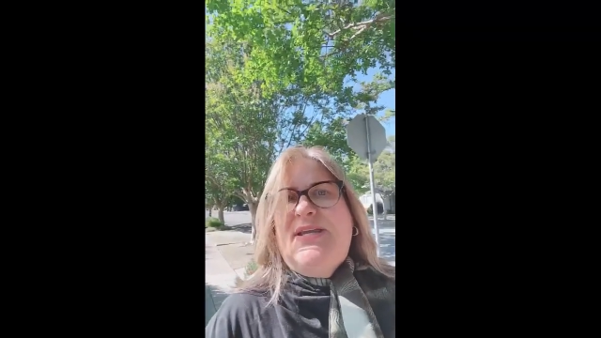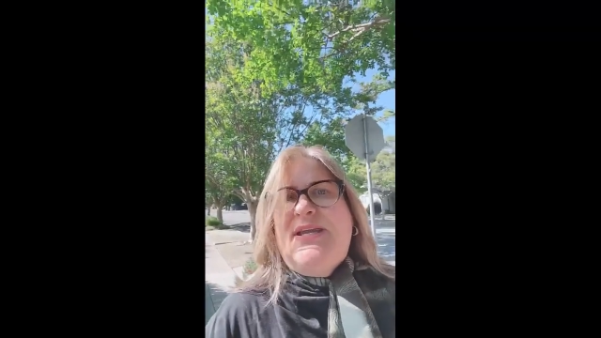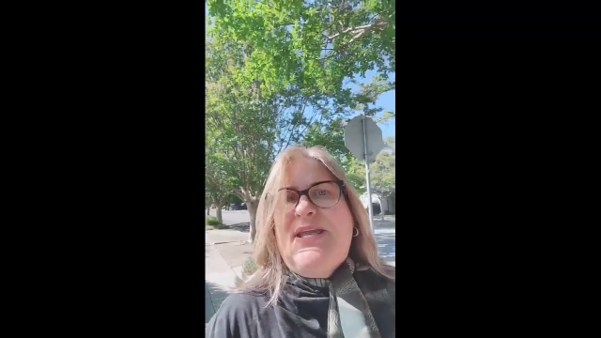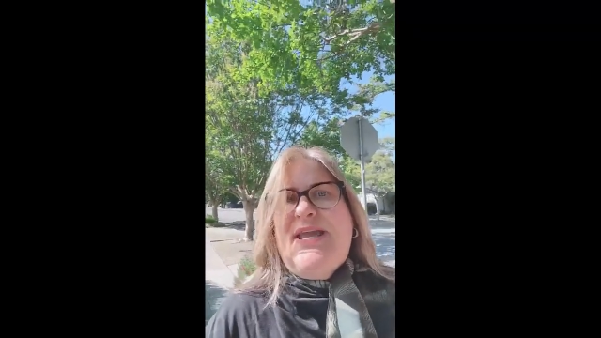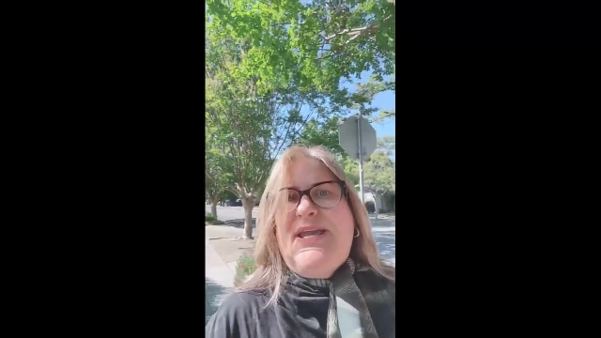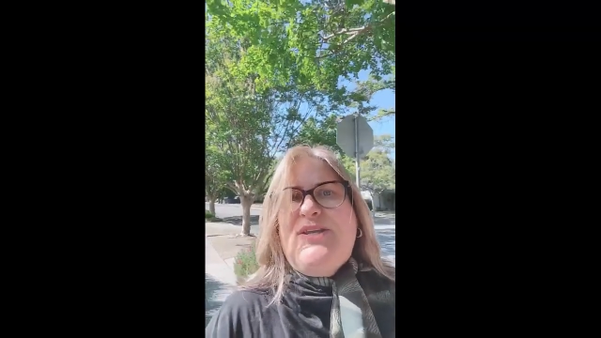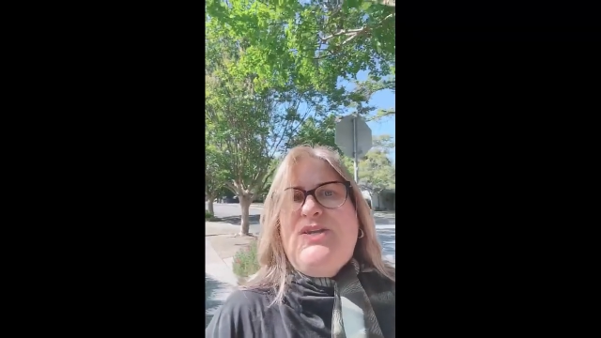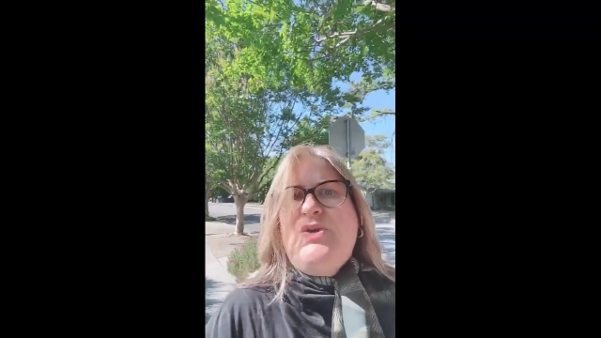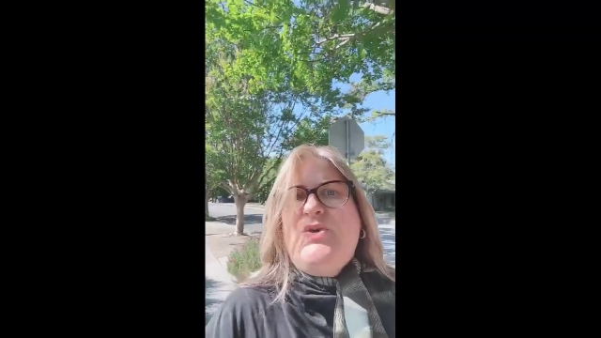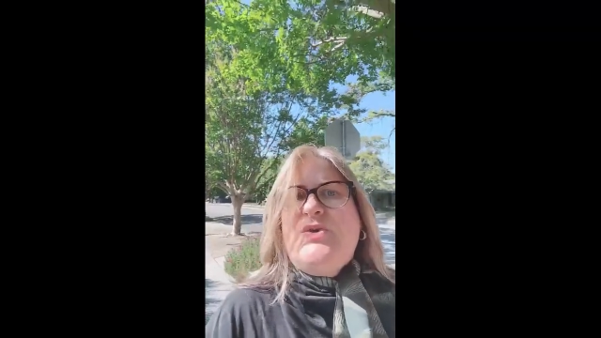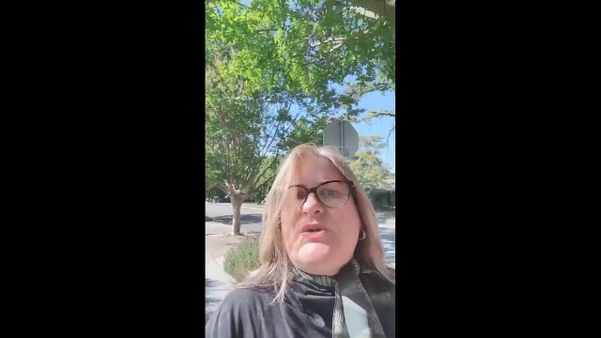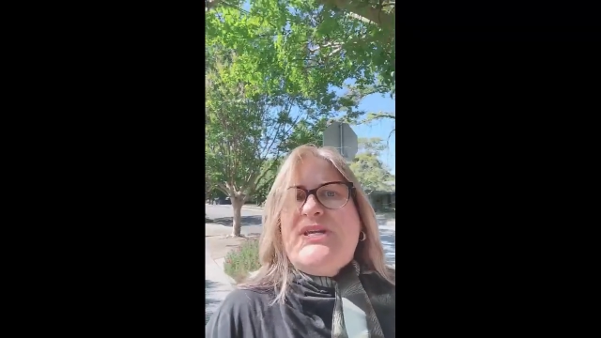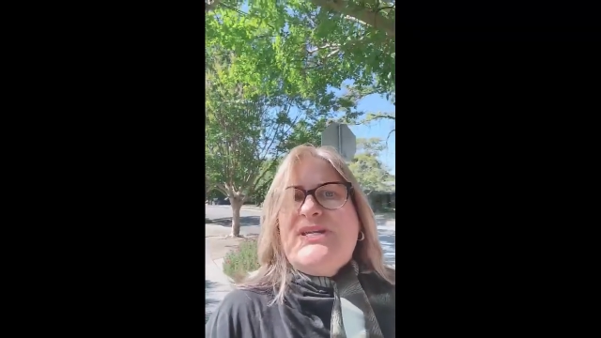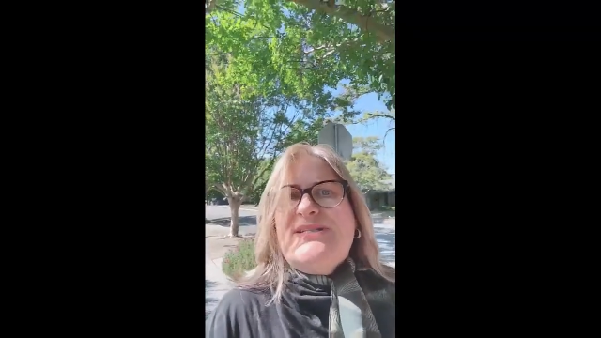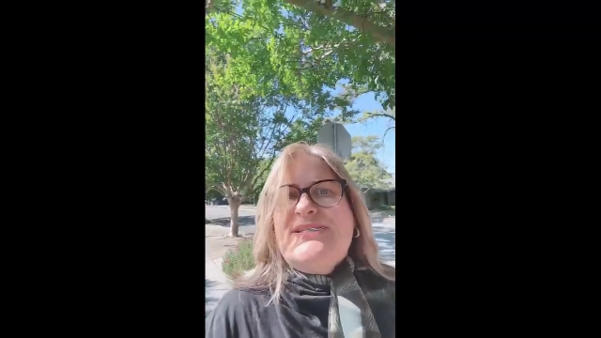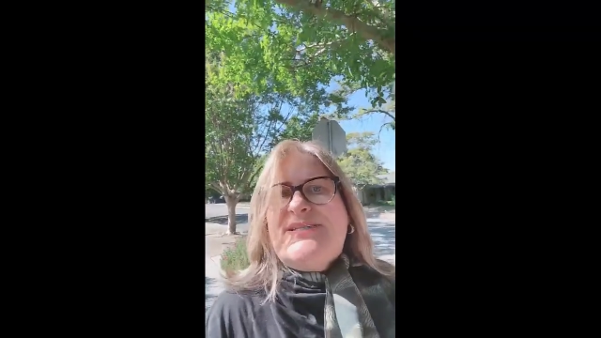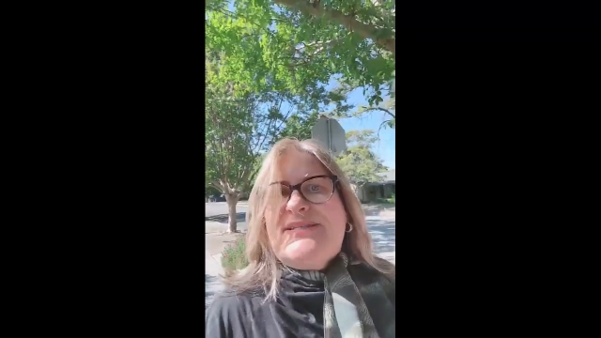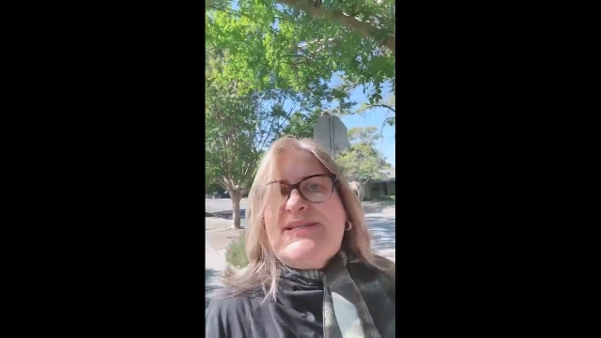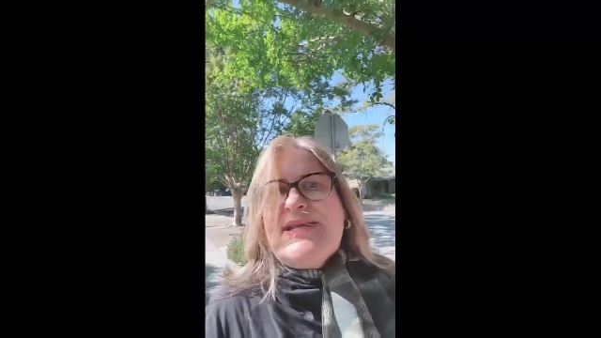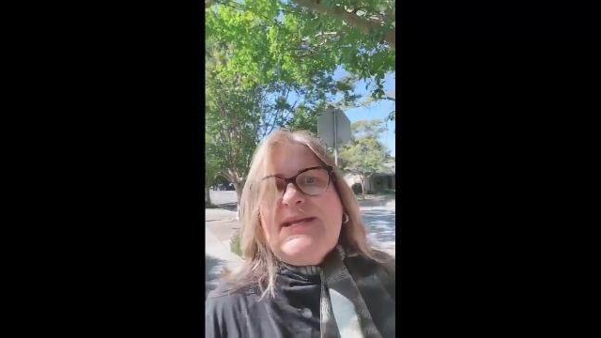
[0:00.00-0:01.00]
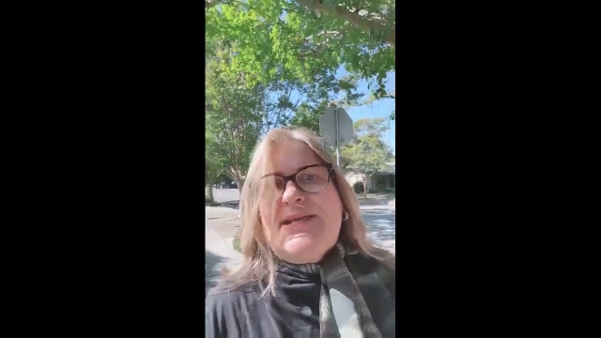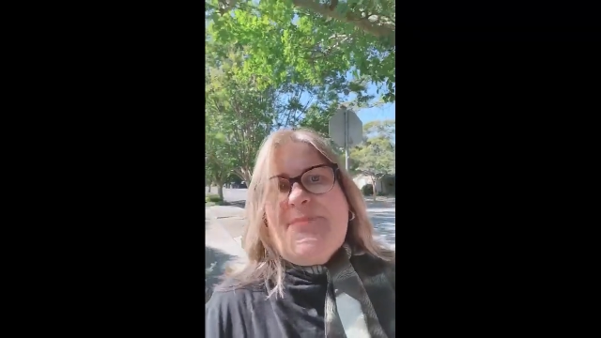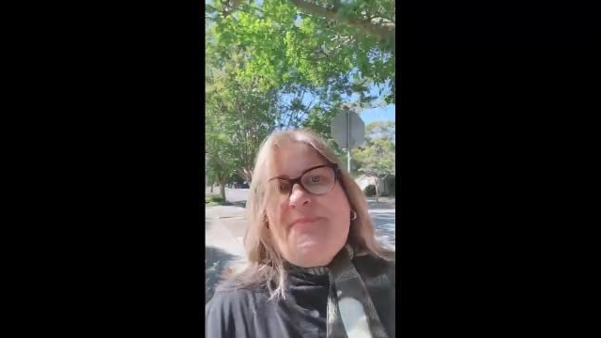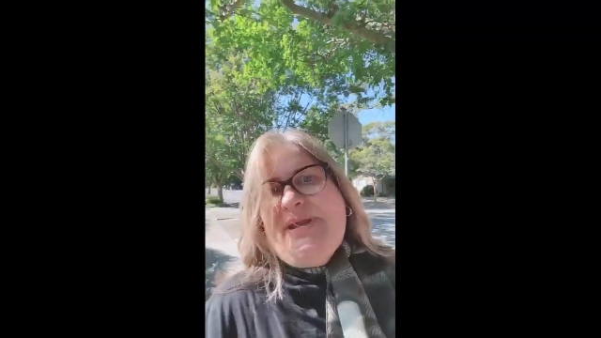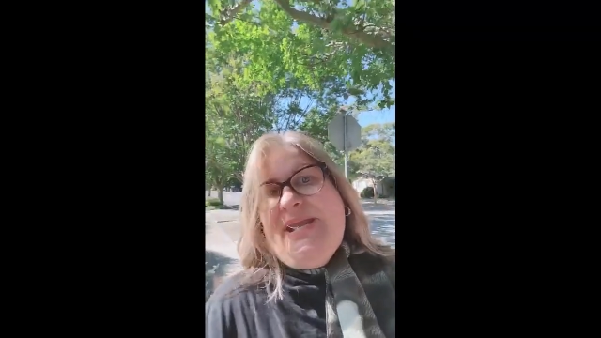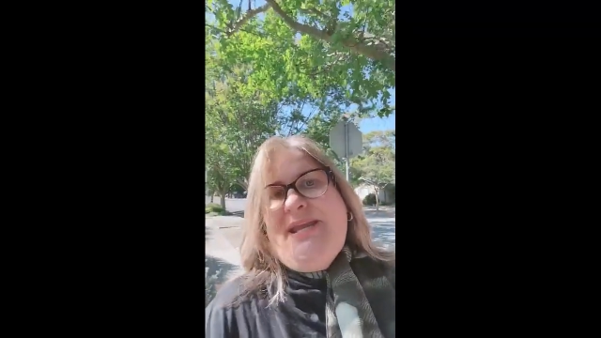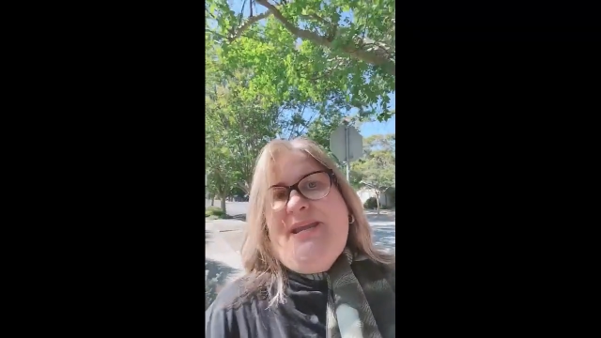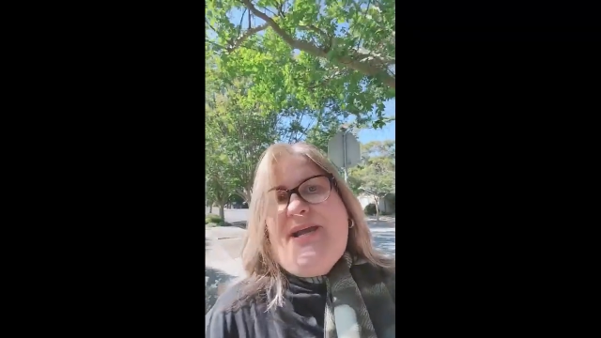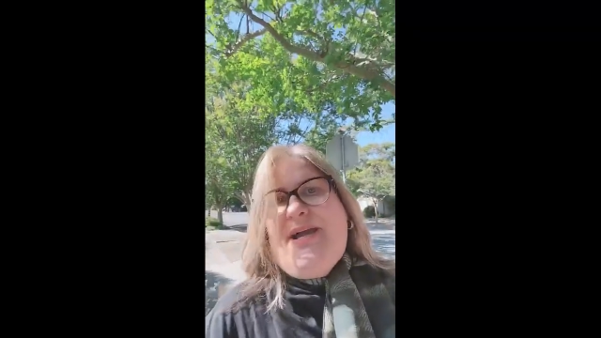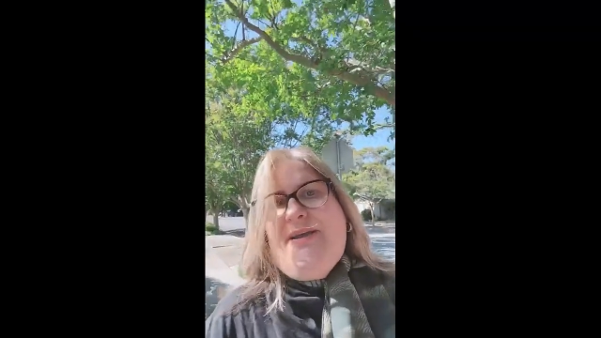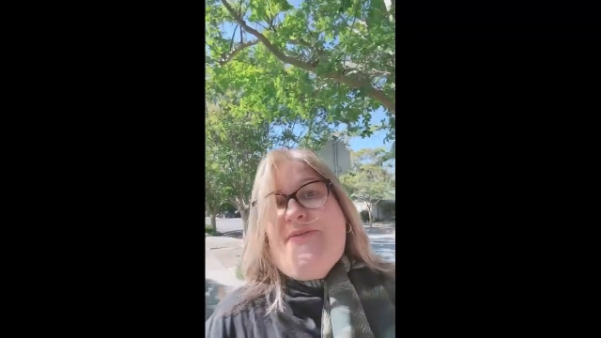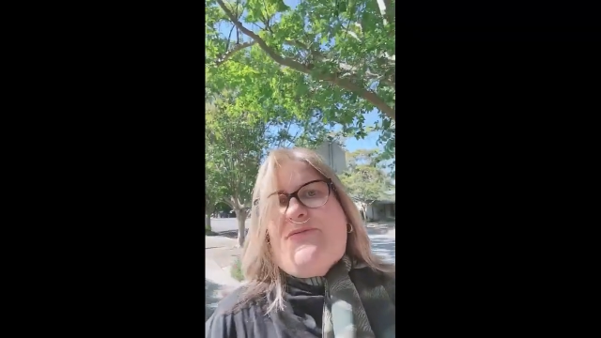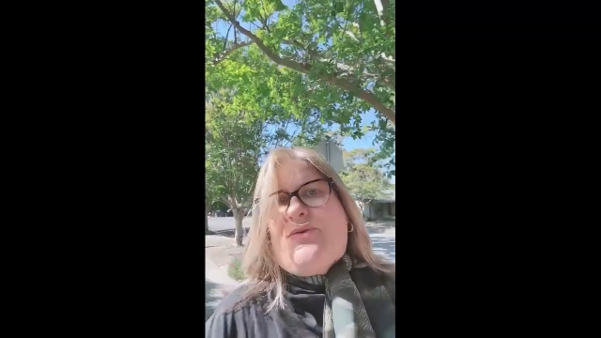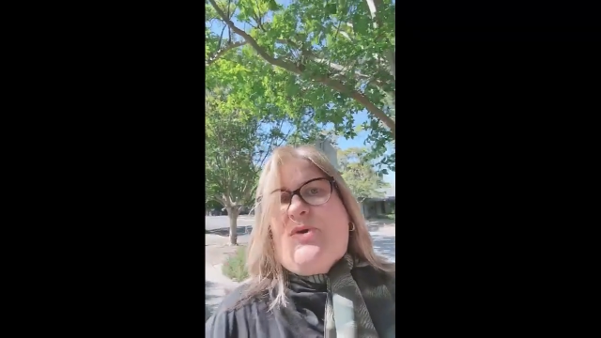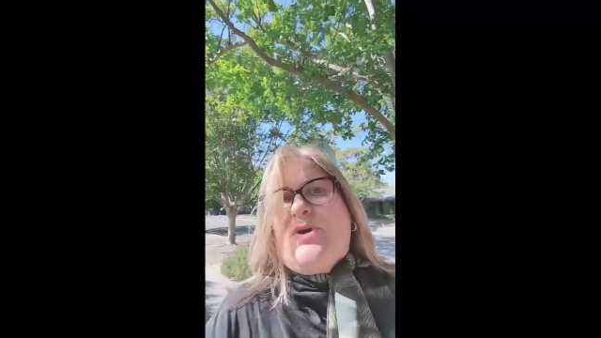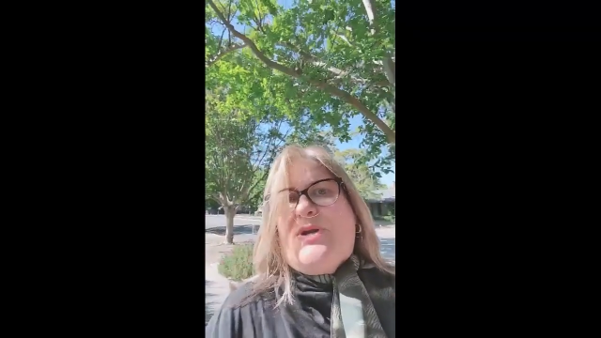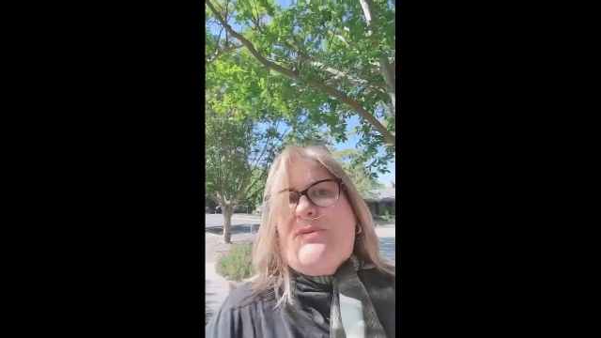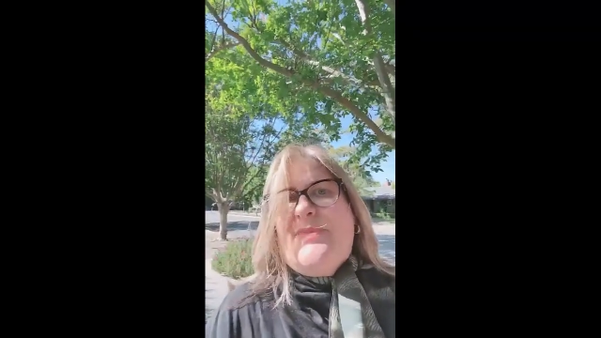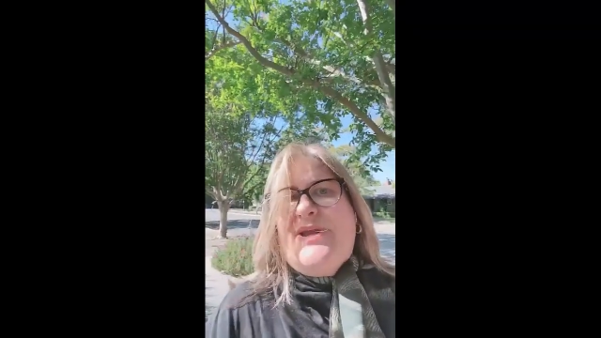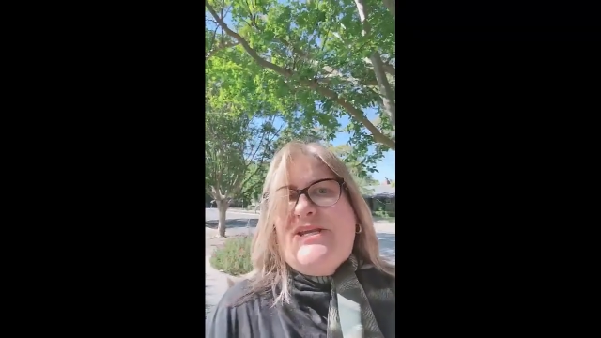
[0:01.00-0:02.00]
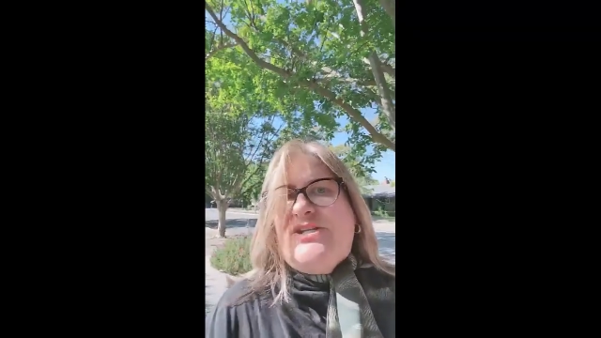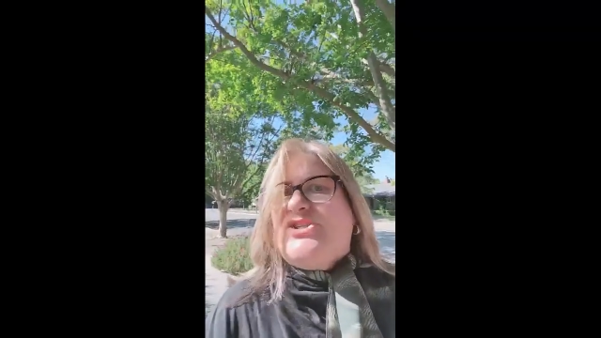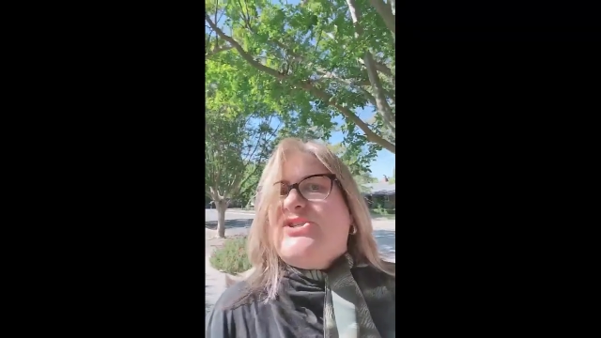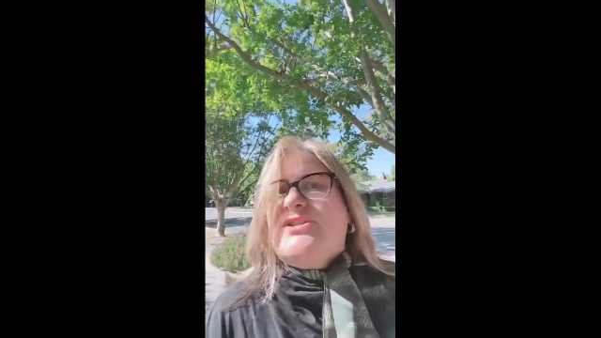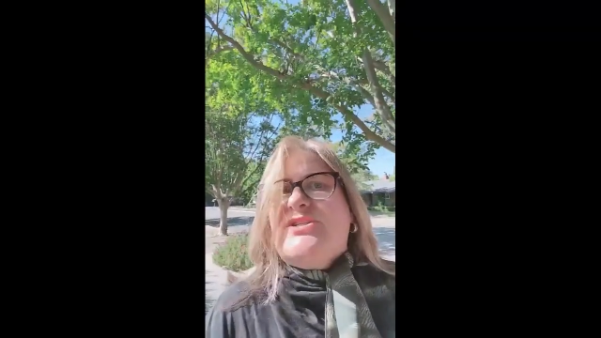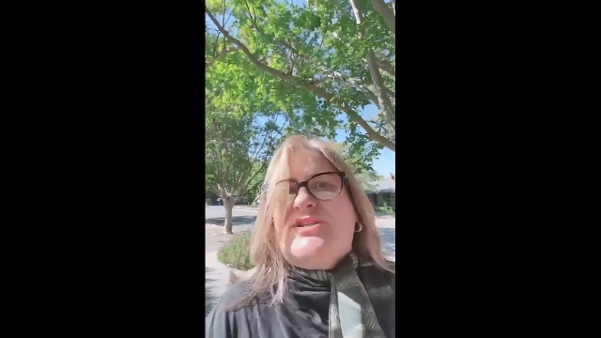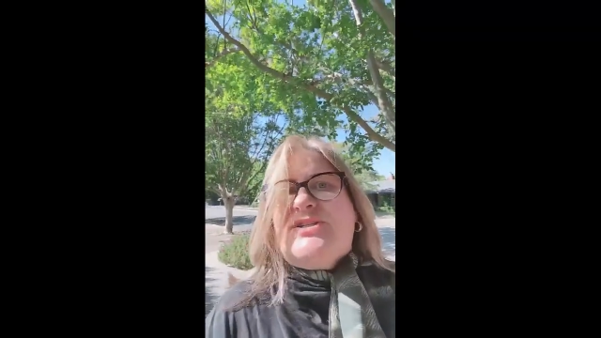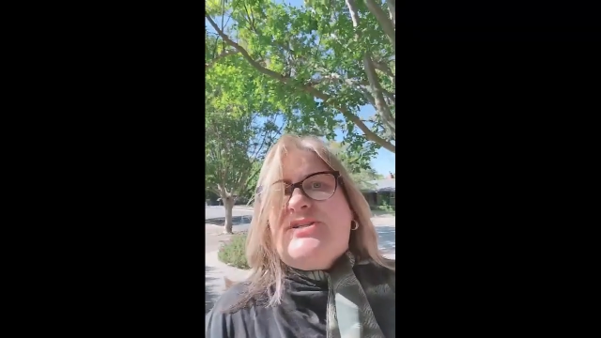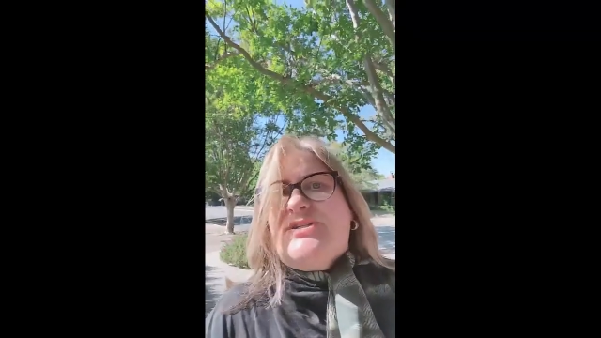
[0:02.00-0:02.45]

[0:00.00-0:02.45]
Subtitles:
and you can set up AI for automations